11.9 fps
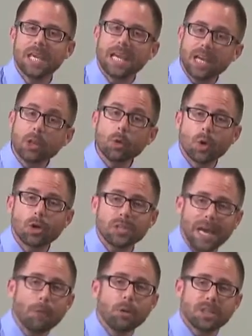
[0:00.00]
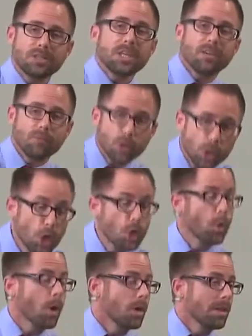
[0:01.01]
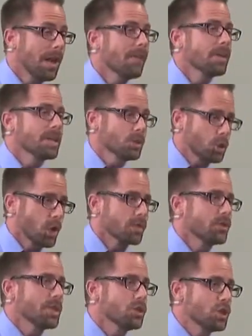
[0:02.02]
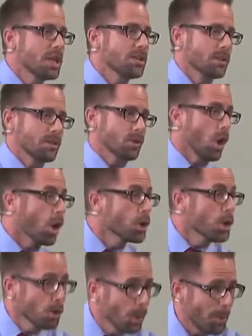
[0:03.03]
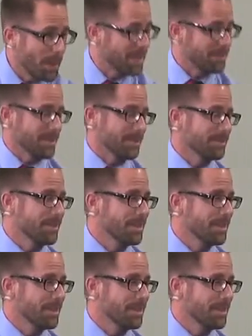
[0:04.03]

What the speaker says: In other words, I want to see if you are loving and trusting Jesus. Are you repenting?